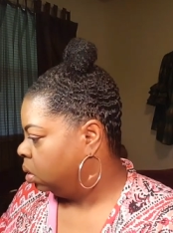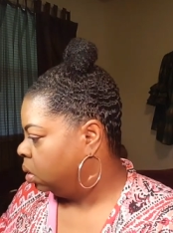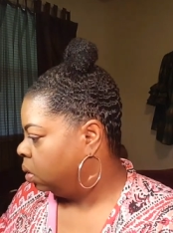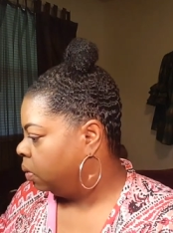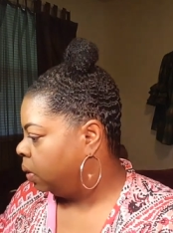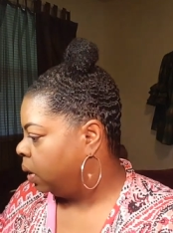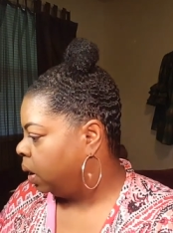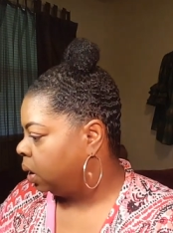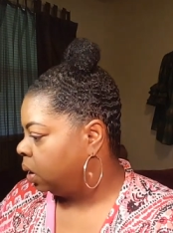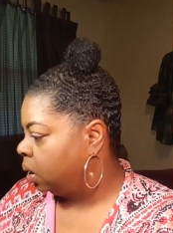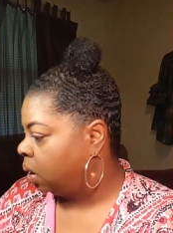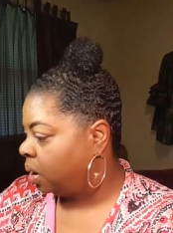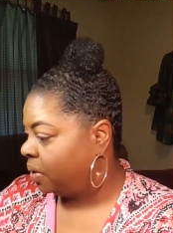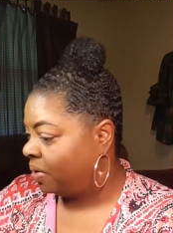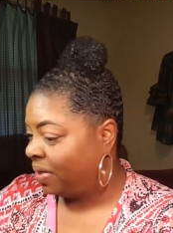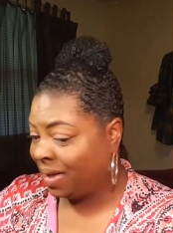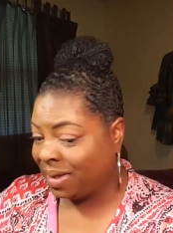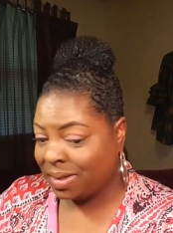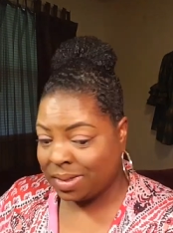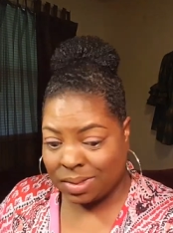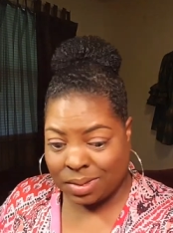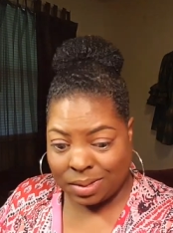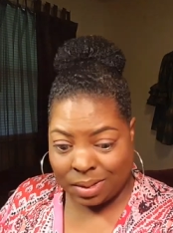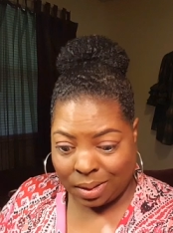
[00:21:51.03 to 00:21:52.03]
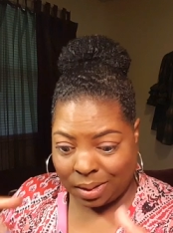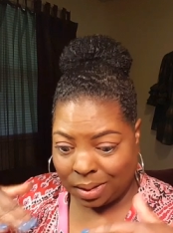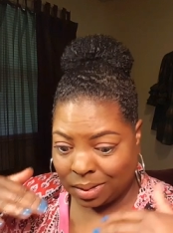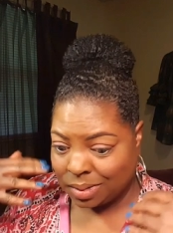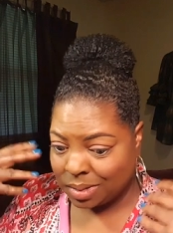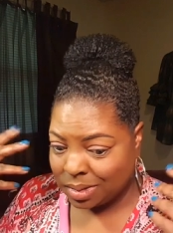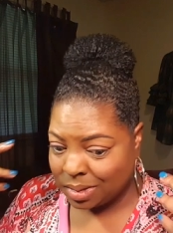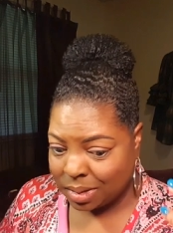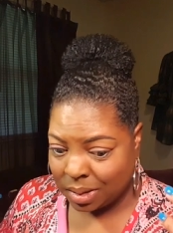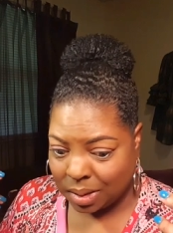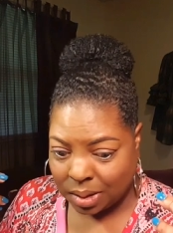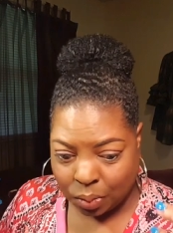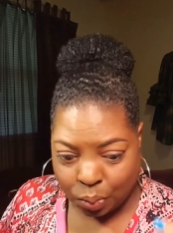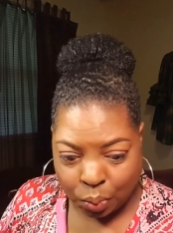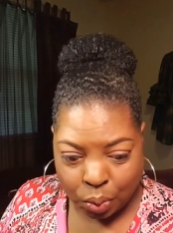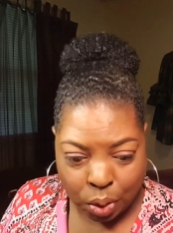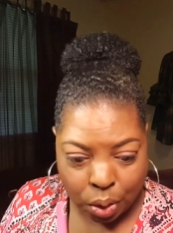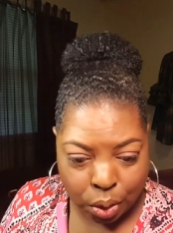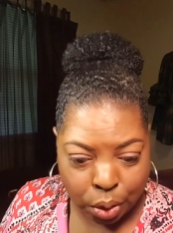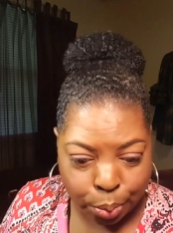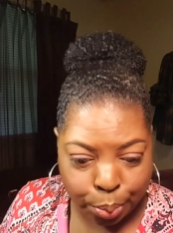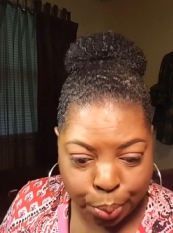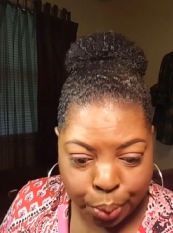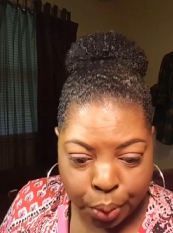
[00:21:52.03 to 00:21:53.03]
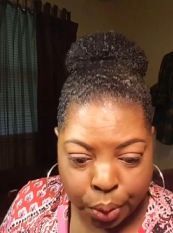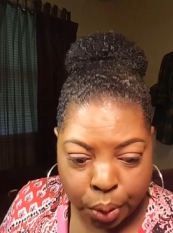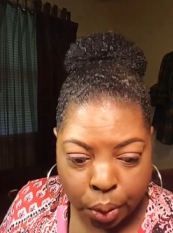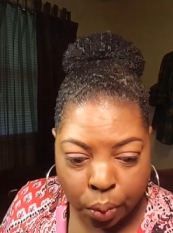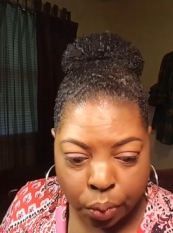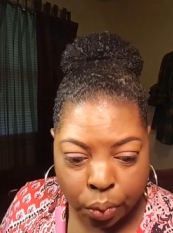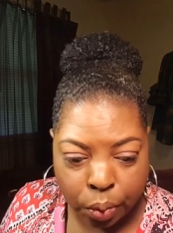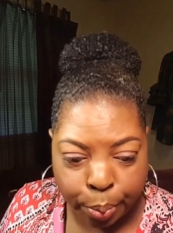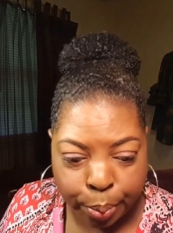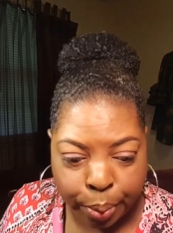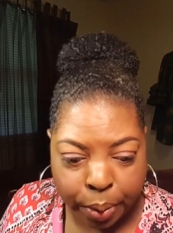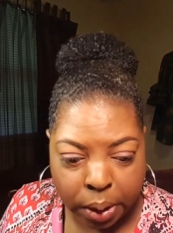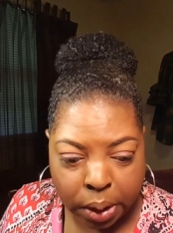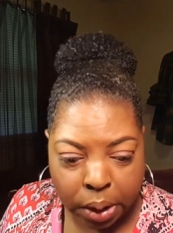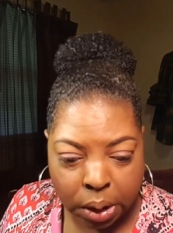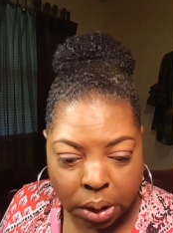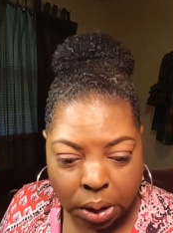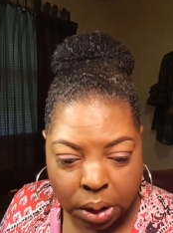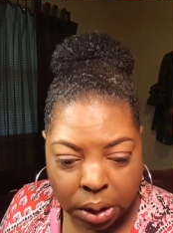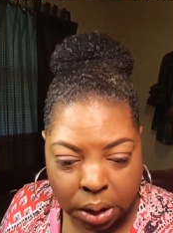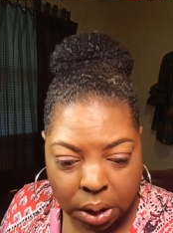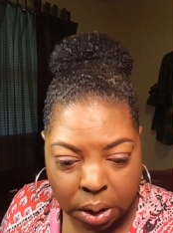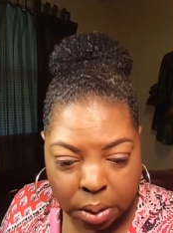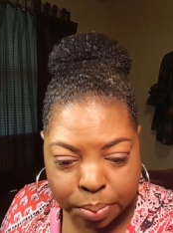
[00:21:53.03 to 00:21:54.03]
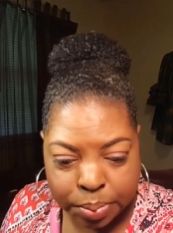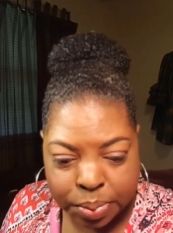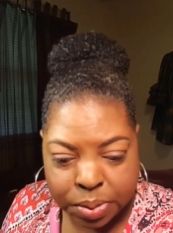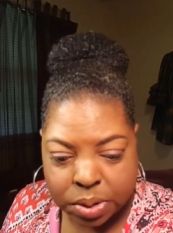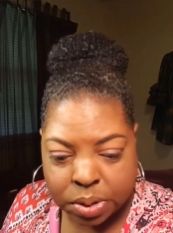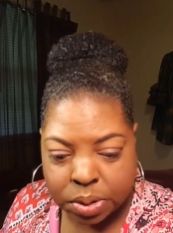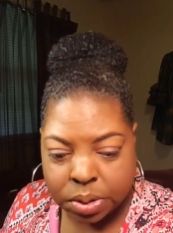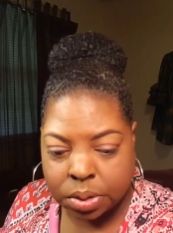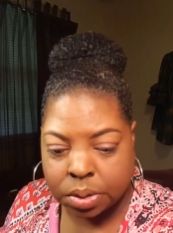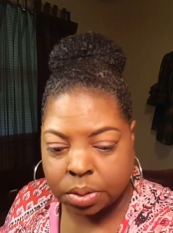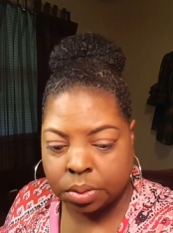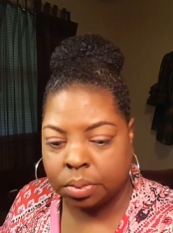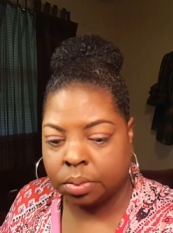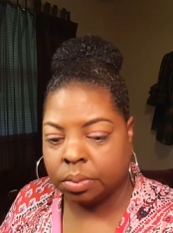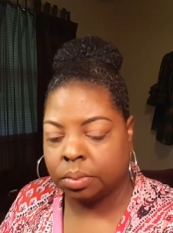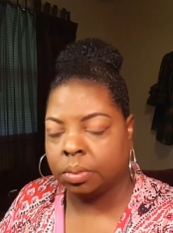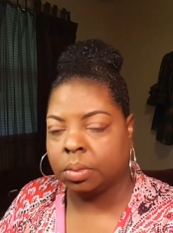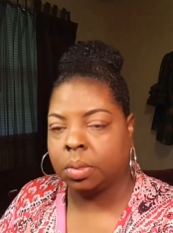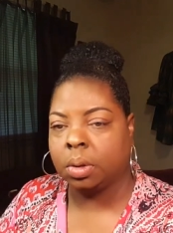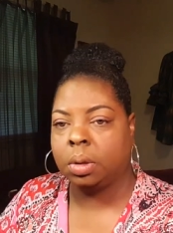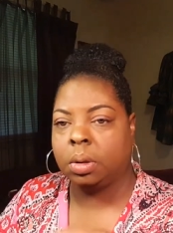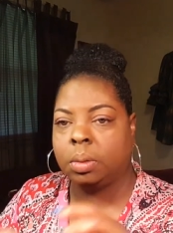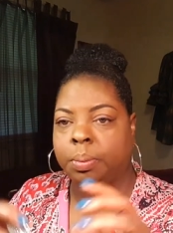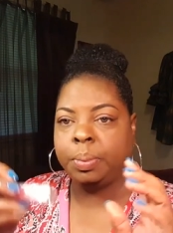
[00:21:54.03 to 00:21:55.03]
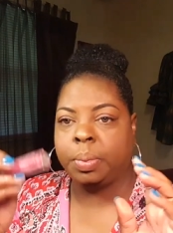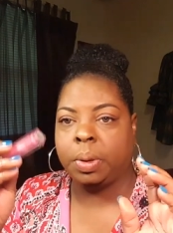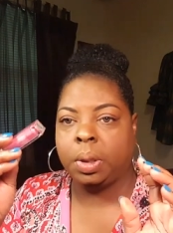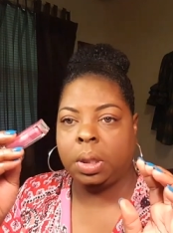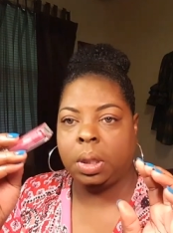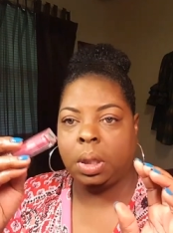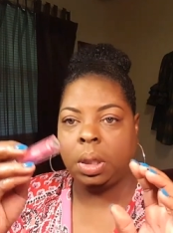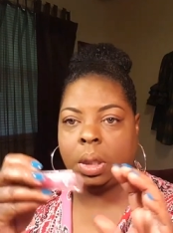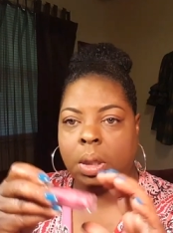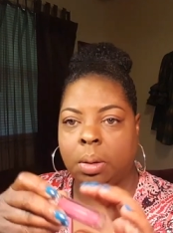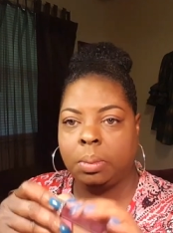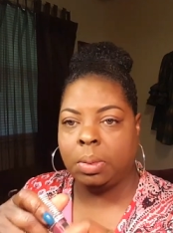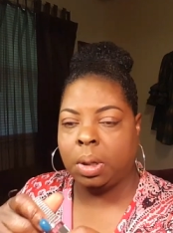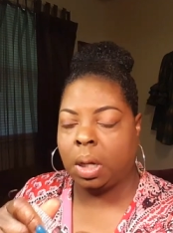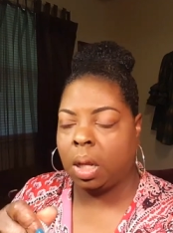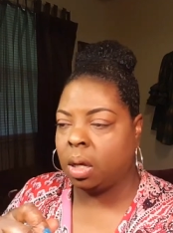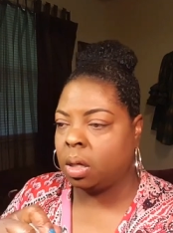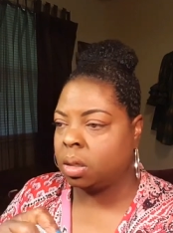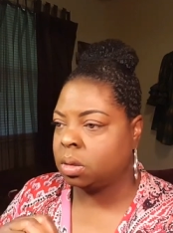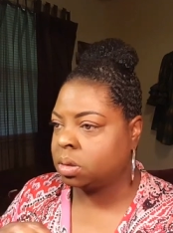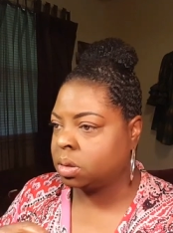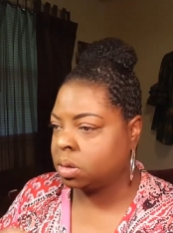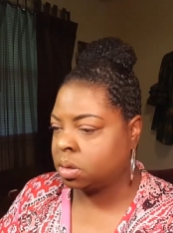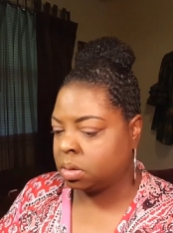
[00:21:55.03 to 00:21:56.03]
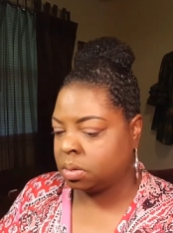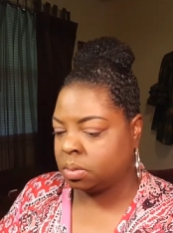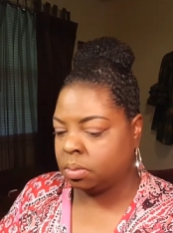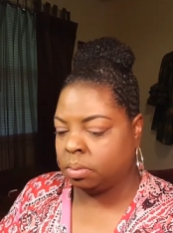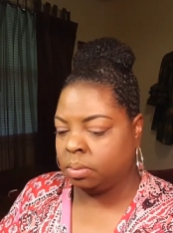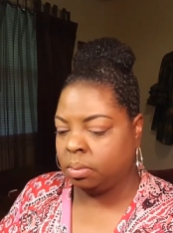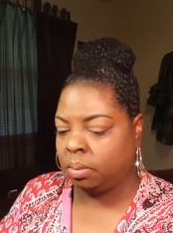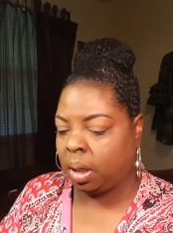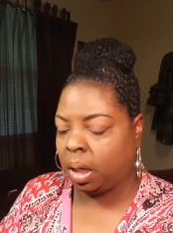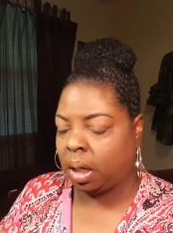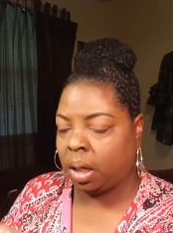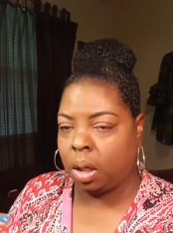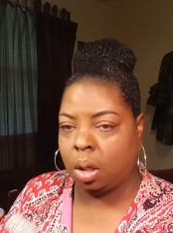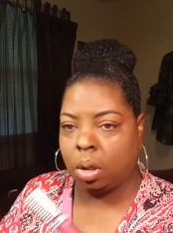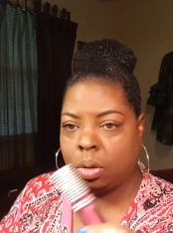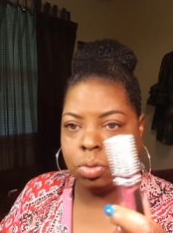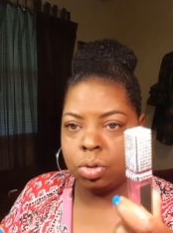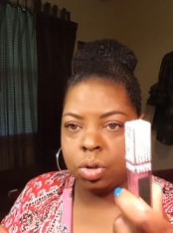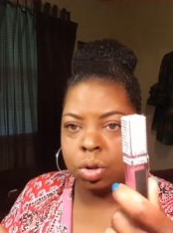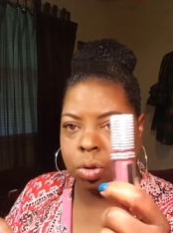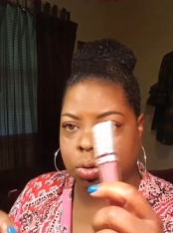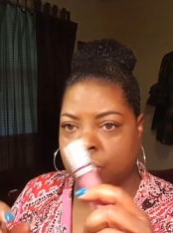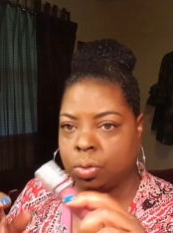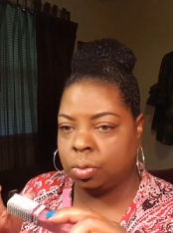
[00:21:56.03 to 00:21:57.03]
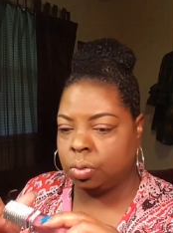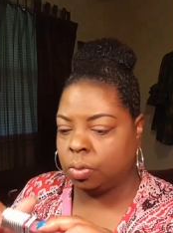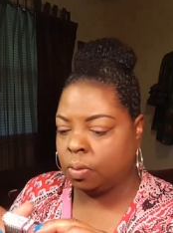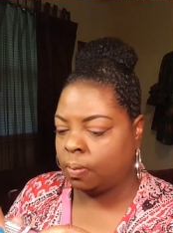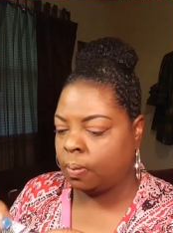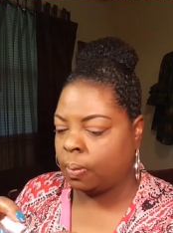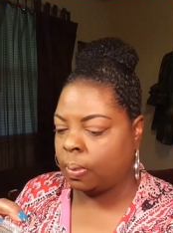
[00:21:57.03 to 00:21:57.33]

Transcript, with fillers: All right, y'all, that's it. We're going to put on the pink lips pink lip gloss, my go-to.